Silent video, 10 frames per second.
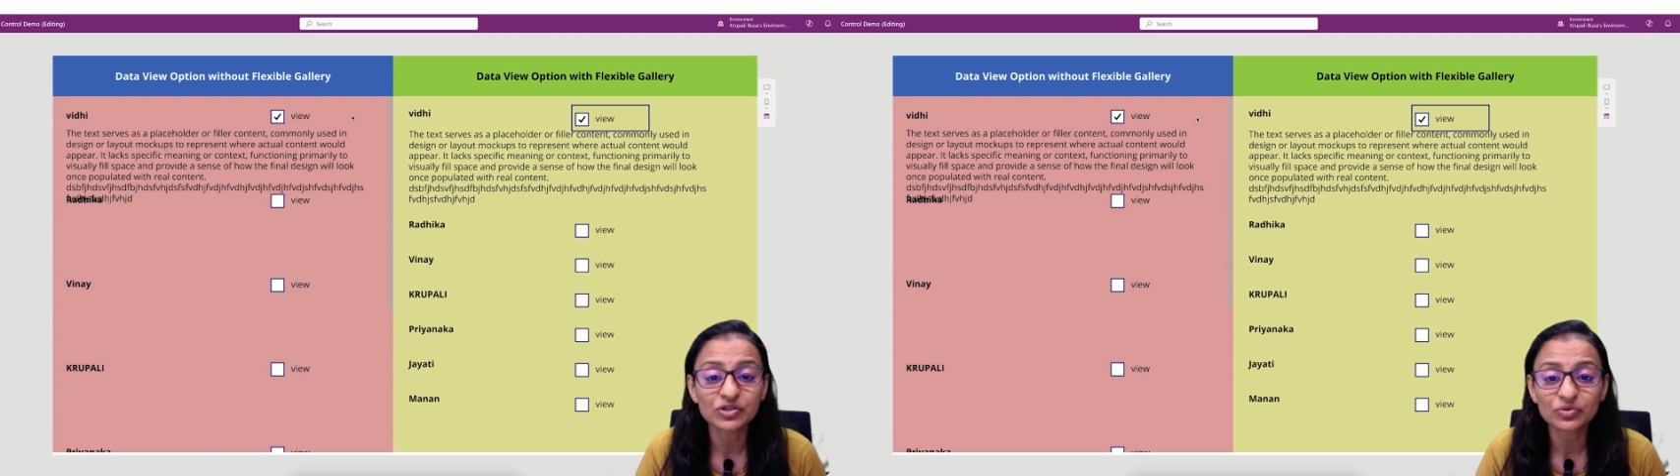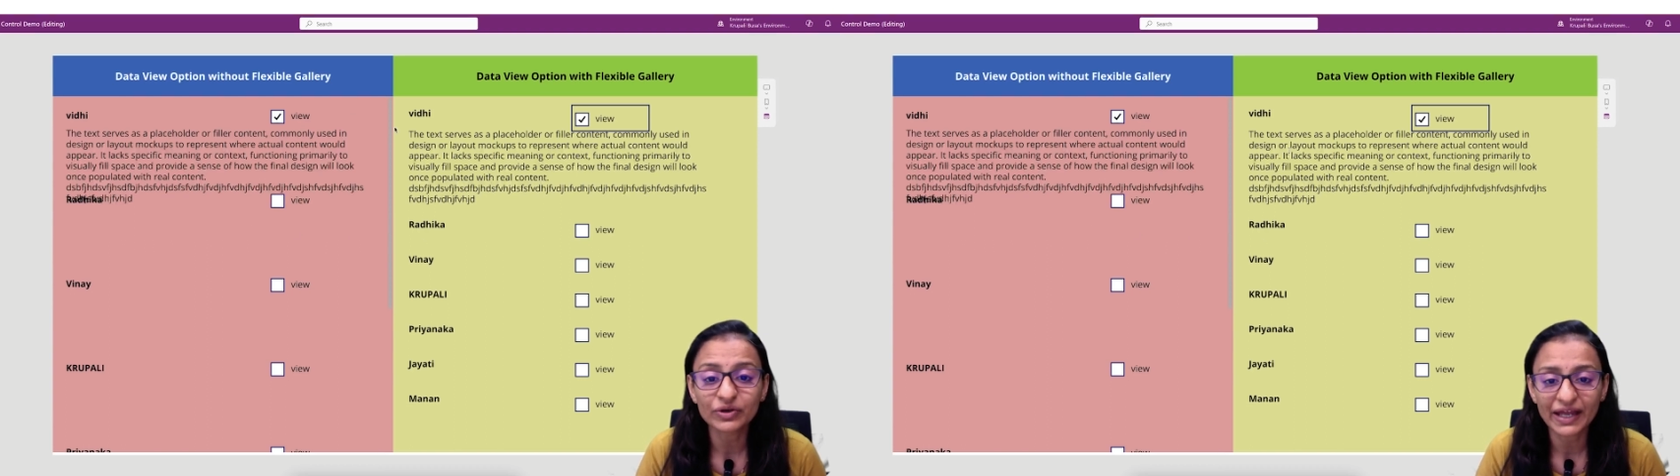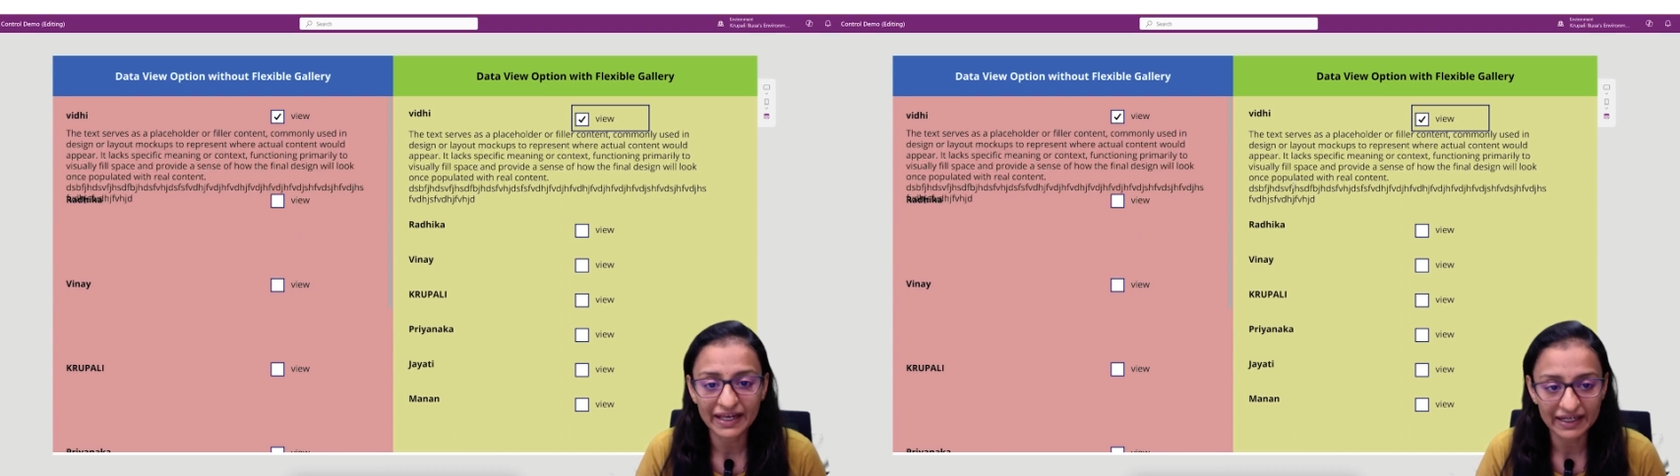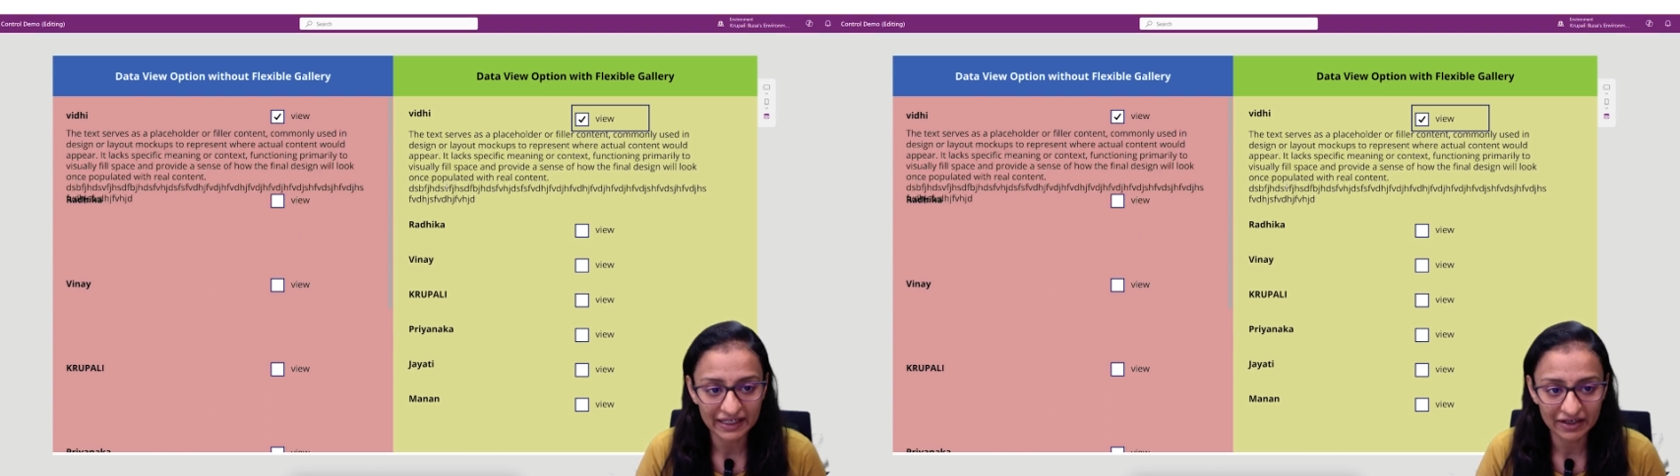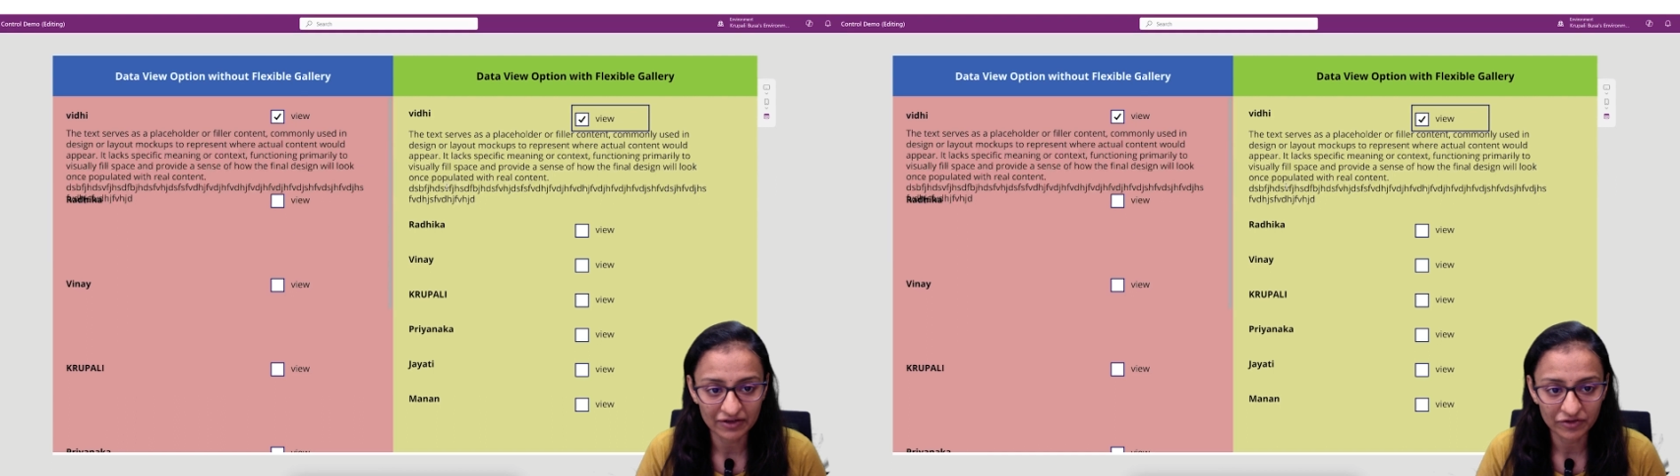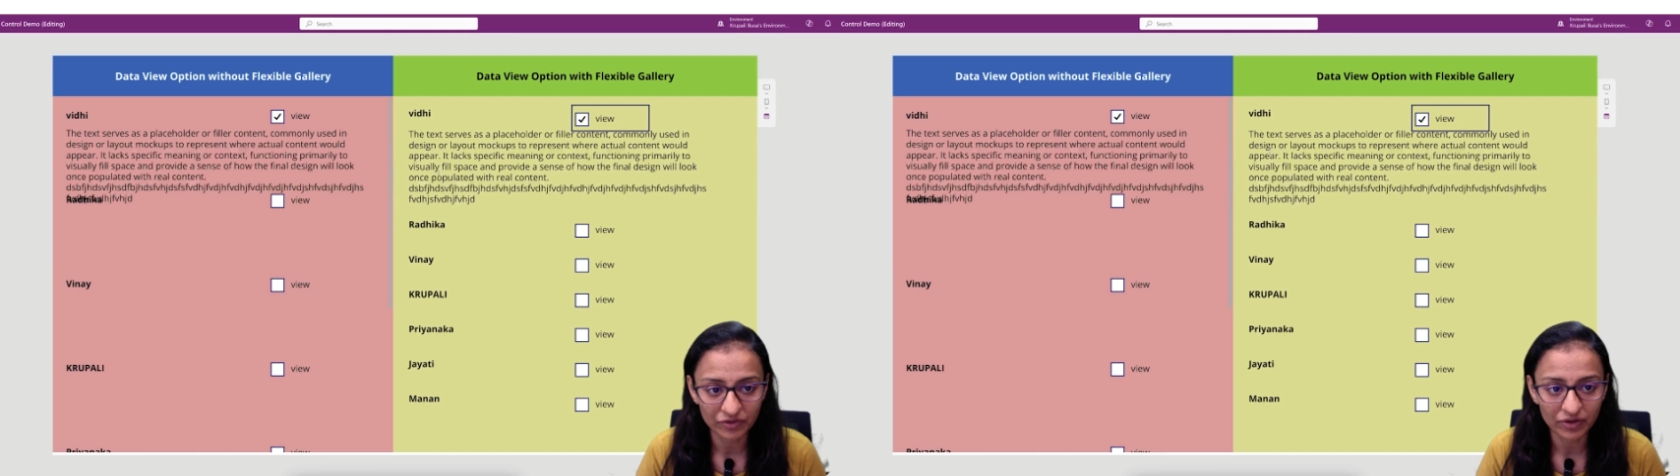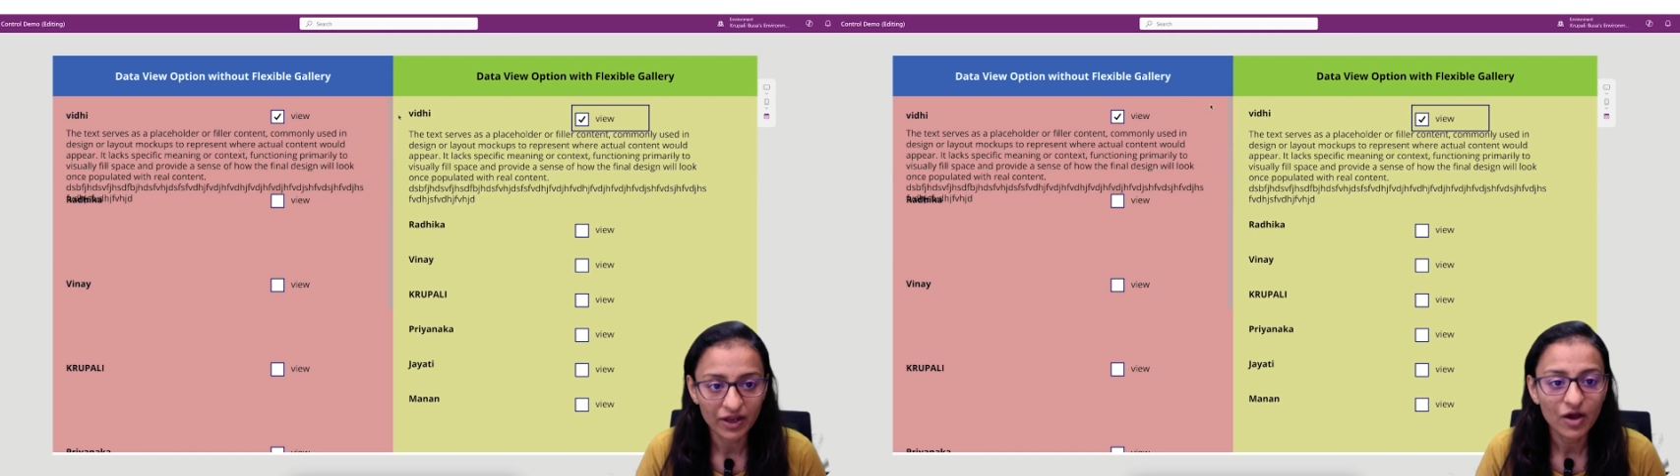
two gallery control.